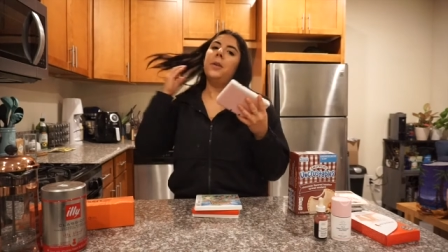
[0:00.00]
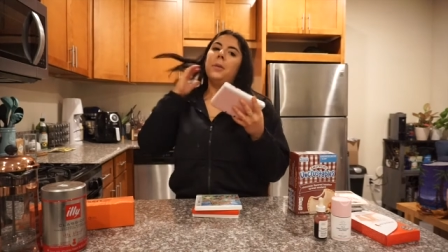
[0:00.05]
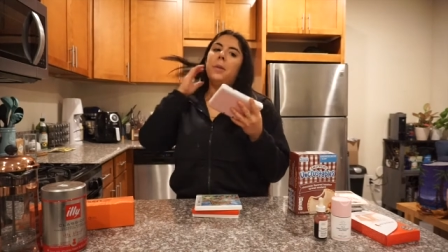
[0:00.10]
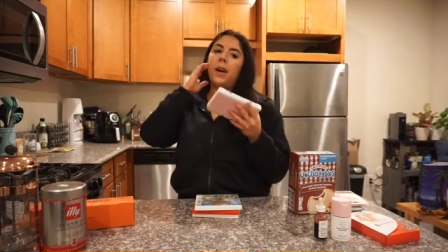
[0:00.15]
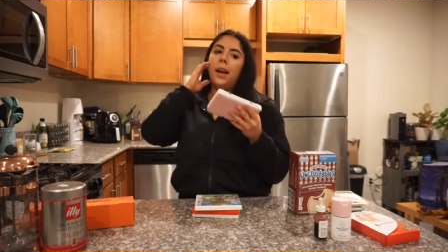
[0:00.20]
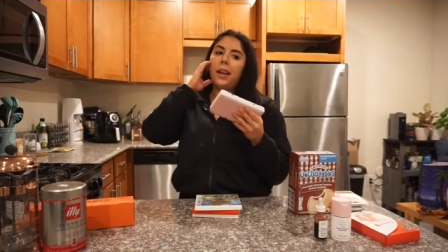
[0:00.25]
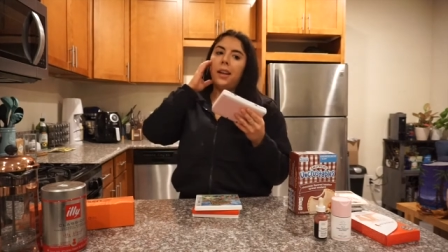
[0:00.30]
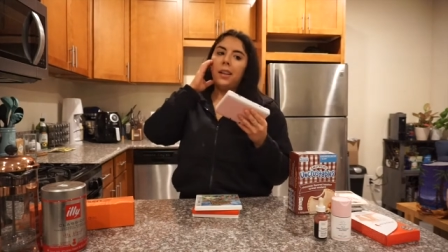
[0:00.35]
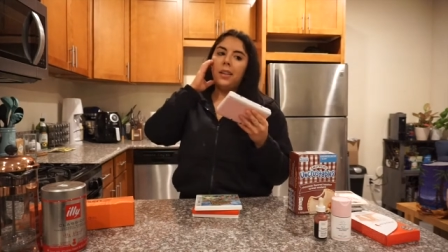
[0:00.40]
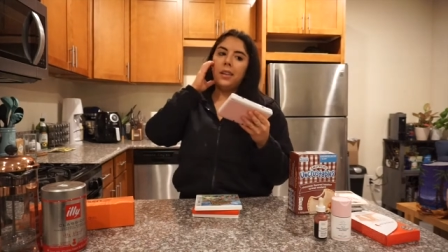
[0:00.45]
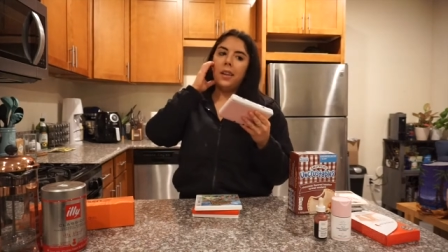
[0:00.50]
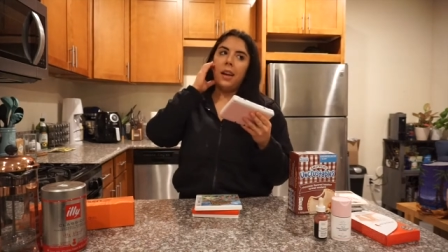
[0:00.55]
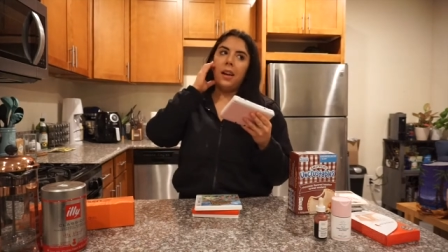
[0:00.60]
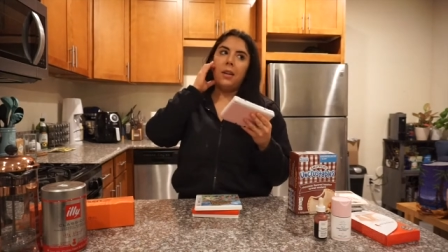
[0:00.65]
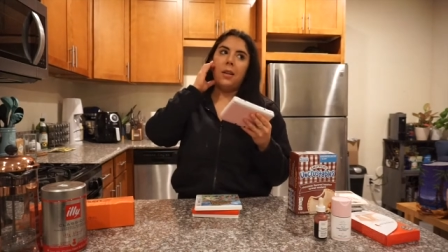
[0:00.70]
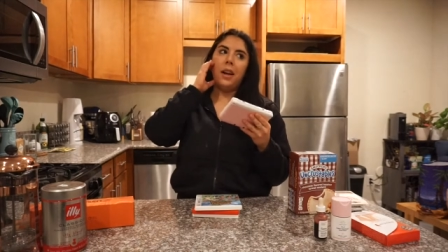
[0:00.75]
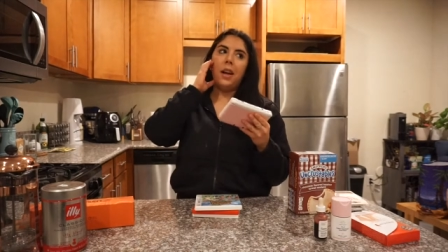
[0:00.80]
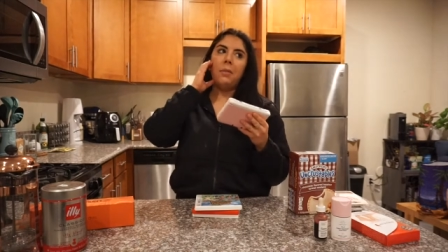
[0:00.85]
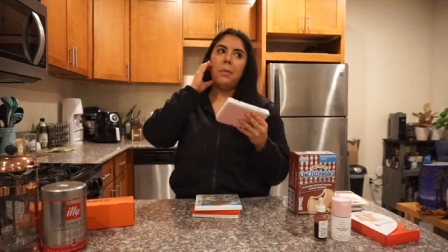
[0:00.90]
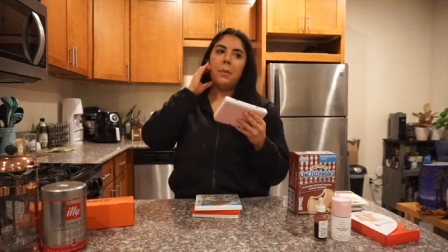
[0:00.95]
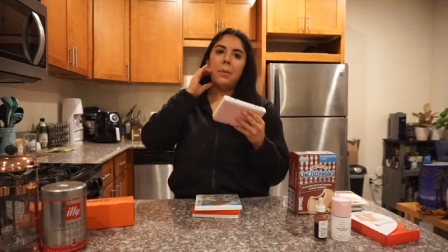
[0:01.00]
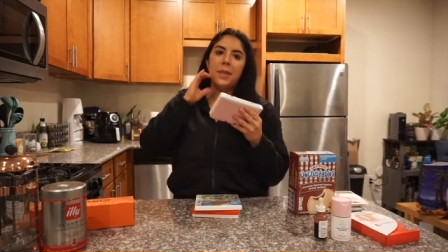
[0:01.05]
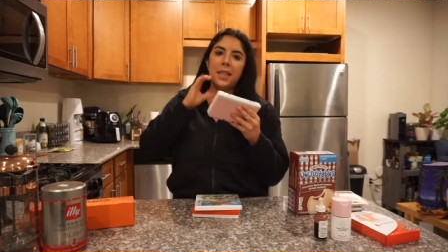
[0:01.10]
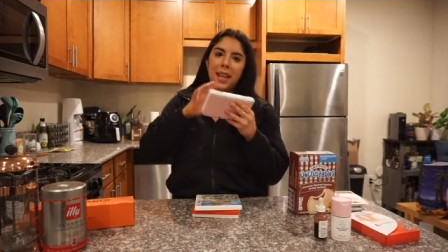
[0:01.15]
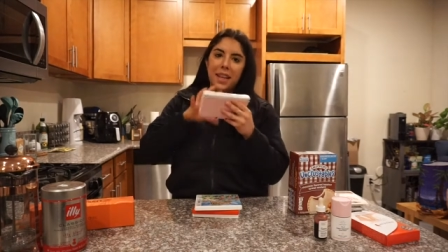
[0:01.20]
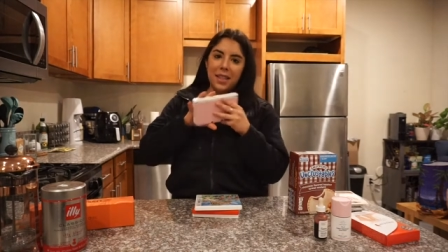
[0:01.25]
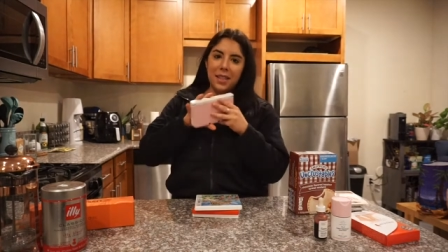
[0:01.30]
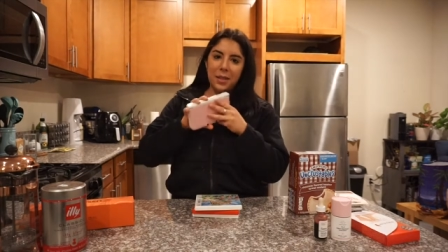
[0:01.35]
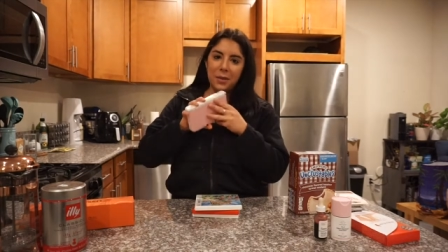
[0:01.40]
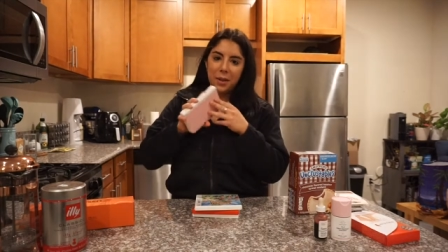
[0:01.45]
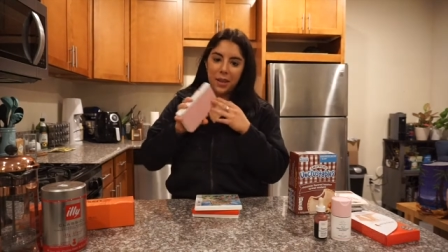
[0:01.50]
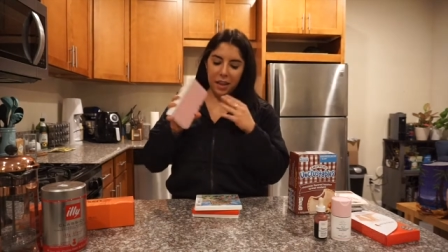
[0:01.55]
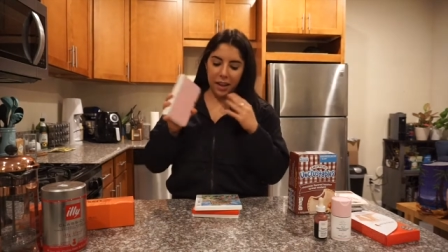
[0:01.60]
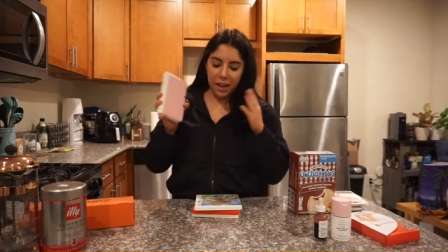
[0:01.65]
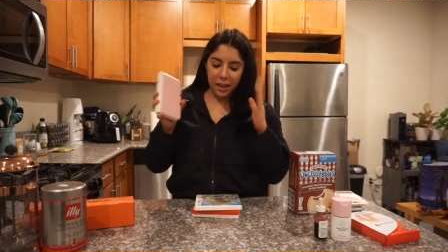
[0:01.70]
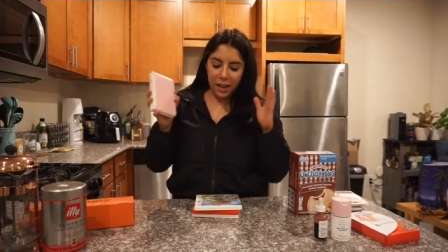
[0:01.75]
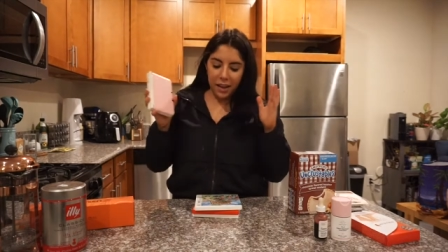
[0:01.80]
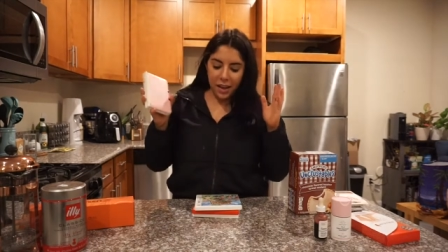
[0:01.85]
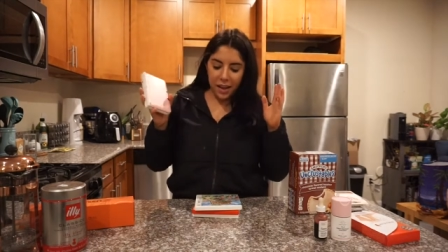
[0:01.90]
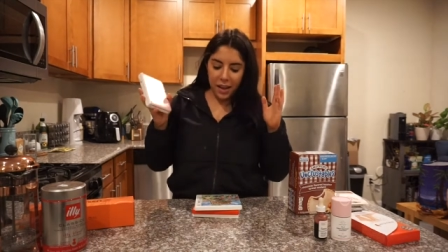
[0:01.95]
a while now. I'm obsessed with
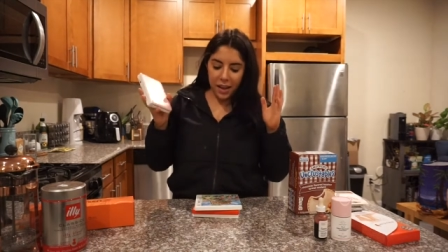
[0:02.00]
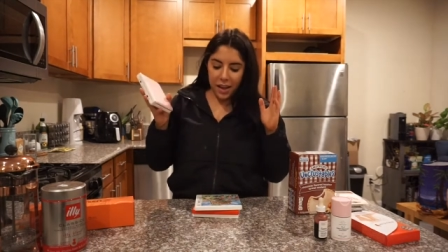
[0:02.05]
it.